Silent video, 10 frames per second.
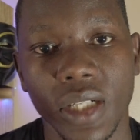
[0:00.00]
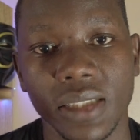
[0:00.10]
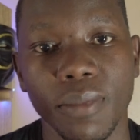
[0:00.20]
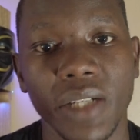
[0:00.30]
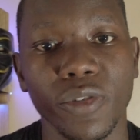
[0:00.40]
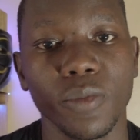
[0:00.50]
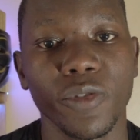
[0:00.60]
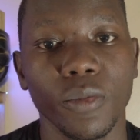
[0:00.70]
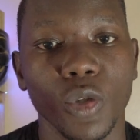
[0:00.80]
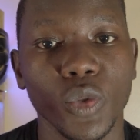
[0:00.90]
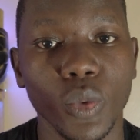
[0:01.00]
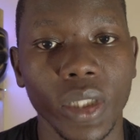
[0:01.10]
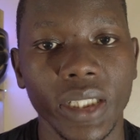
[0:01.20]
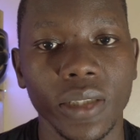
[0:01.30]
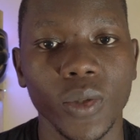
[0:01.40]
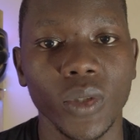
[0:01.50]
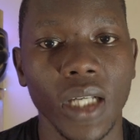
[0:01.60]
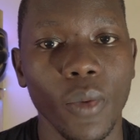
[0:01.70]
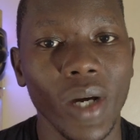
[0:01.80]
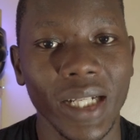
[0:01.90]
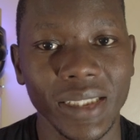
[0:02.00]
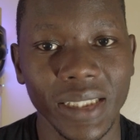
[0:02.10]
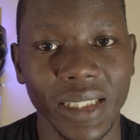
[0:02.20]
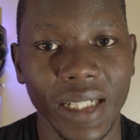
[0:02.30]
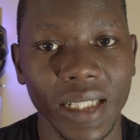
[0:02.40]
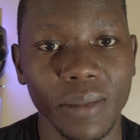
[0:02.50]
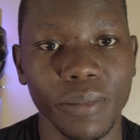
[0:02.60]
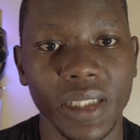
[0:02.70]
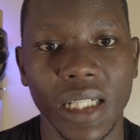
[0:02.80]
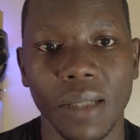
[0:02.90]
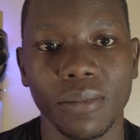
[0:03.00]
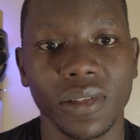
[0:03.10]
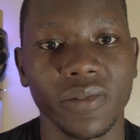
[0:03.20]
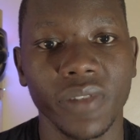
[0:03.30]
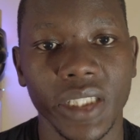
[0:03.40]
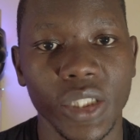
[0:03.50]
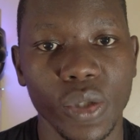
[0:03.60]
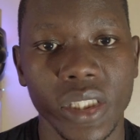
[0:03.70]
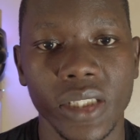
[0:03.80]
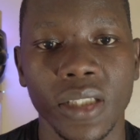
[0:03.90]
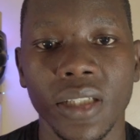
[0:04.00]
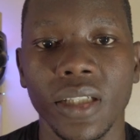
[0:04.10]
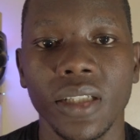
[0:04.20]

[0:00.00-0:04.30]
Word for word: or a smartphone from Luthuli, a warranty claim becomes very dodgy.